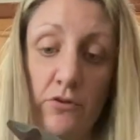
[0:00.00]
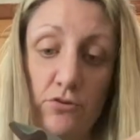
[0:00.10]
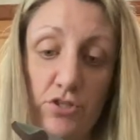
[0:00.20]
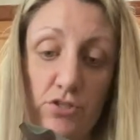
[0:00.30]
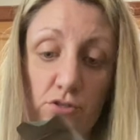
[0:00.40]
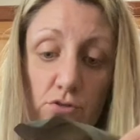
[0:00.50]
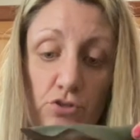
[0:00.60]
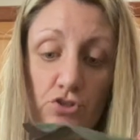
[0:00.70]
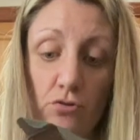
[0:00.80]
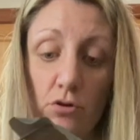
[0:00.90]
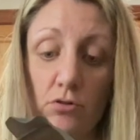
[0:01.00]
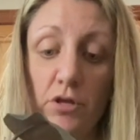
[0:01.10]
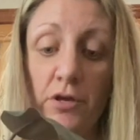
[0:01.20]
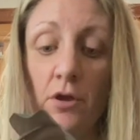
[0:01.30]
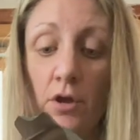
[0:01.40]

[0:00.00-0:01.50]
they're just struggling.